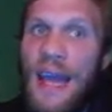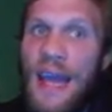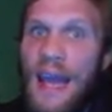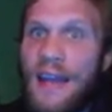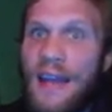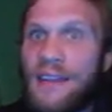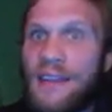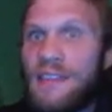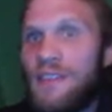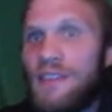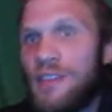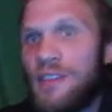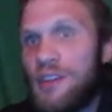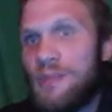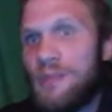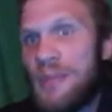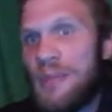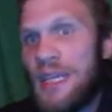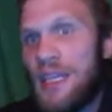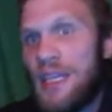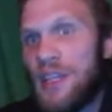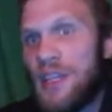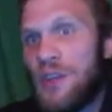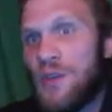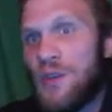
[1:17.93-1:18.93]
actively
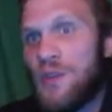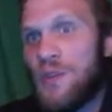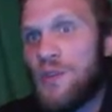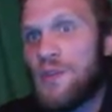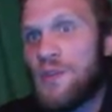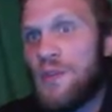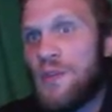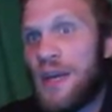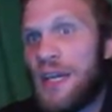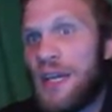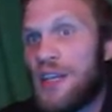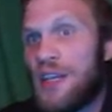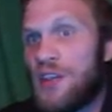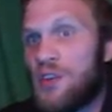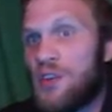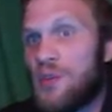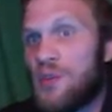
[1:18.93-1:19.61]
being used by a